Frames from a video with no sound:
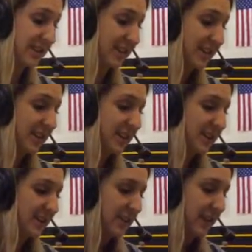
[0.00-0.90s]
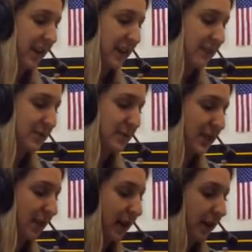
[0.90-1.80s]
And you know, that gives
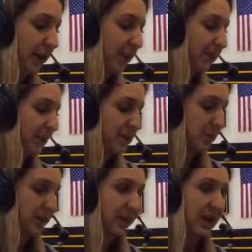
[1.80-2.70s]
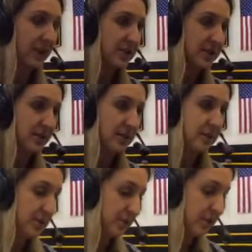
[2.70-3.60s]
me a lot of hope as well for next year,
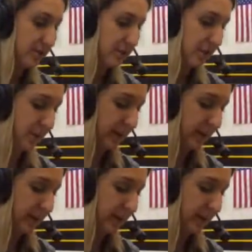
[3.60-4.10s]
because she's a junior.